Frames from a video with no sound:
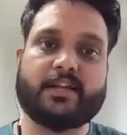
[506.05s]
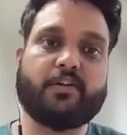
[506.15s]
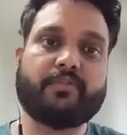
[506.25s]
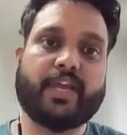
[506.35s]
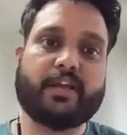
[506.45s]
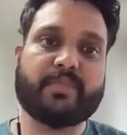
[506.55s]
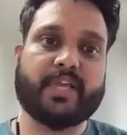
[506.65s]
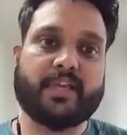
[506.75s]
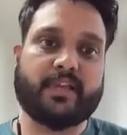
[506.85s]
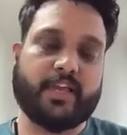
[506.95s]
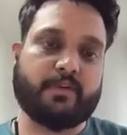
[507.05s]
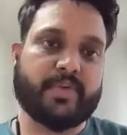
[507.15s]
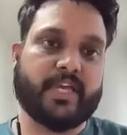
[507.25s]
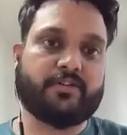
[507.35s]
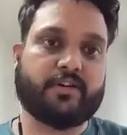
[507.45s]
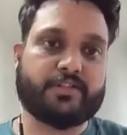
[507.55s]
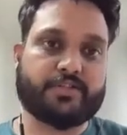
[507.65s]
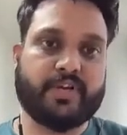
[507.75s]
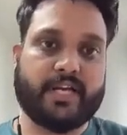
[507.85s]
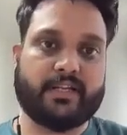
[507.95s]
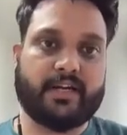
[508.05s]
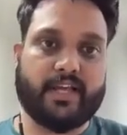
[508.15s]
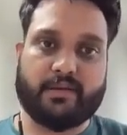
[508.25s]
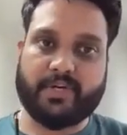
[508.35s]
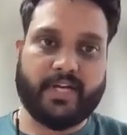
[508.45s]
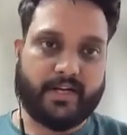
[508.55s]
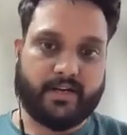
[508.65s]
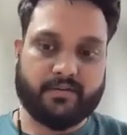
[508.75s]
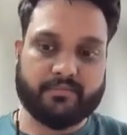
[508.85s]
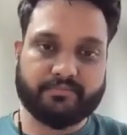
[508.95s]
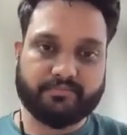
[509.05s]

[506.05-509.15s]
Now we are making API calls to get the dynamic data.